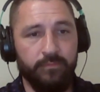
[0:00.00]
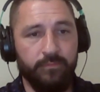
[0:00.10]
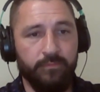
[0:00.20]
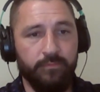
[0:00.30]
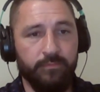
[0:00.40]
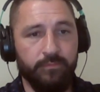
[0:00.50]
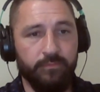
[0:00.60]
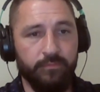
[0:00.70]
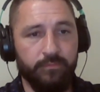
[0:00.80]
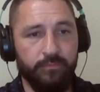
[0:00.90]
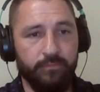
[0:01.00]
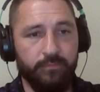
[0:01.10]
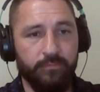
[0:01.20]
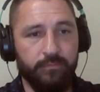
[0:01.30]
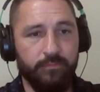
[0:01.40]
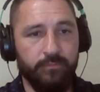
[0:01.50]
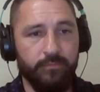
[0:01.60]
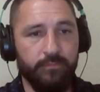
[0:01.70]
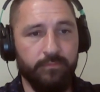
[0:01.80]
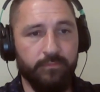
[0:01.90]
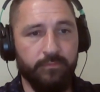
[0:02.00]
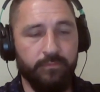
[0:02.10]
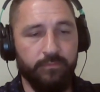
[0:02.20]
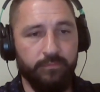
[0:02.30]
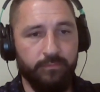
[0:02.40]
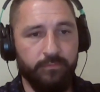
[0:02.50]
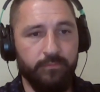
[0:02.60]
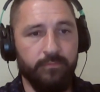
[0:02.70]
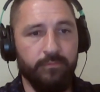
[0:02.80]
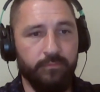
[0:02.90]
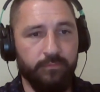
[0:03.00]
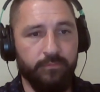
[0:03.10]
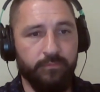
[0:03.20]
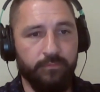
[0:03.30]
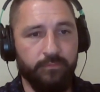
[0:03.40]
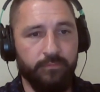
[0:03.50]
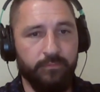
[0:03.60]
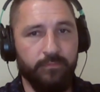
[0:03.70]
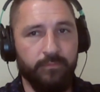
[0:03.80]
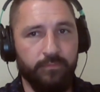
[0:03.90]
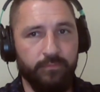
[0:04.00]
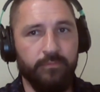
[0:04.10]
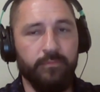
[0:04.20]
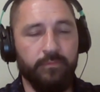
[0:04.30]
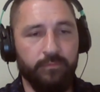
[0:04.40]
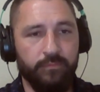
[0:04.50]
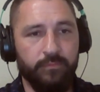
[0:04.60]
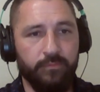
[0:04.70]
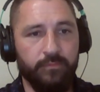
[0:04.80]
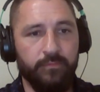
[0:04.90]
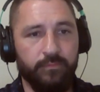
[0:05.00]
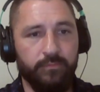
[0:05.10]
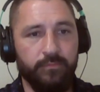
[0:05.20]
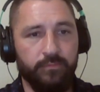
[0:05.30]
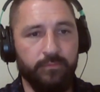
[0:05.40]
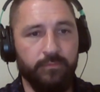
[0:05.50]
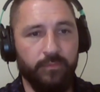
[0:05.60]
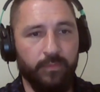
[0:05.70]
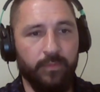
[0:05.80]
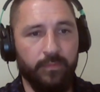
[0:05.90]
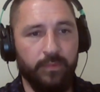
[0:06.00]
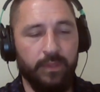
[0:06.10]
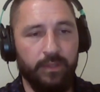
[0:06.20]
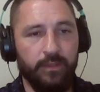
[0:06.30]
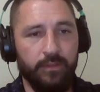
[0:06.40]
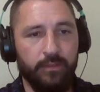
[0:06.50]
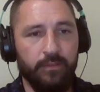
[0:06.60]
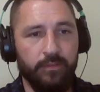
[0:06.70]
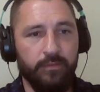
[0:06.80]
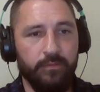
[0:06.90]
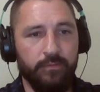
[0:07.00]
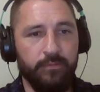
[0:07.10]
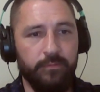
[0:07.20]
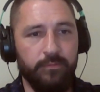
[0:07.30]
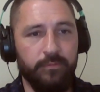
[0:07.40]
The person shown says nothing.